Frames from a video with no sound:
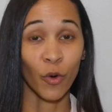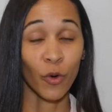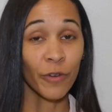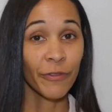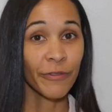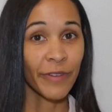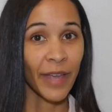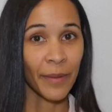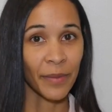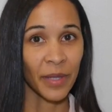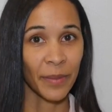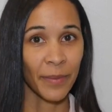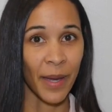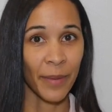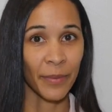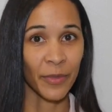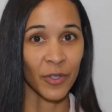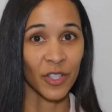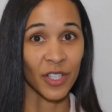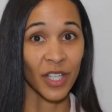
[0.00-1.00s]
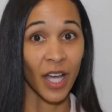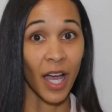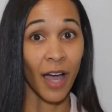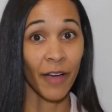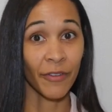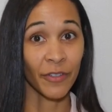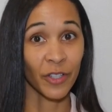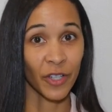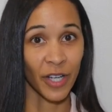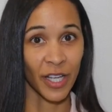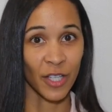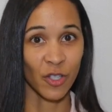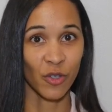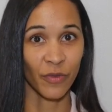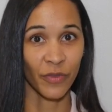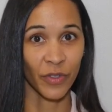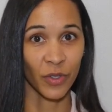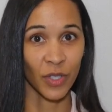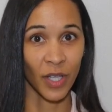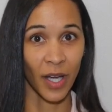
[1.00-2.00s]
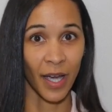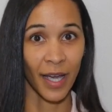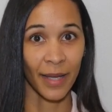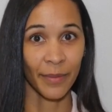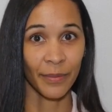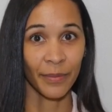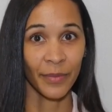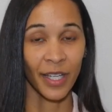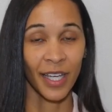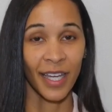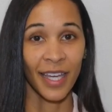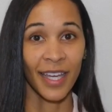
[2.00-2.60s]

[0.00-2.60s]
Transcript: or family members of your interview time.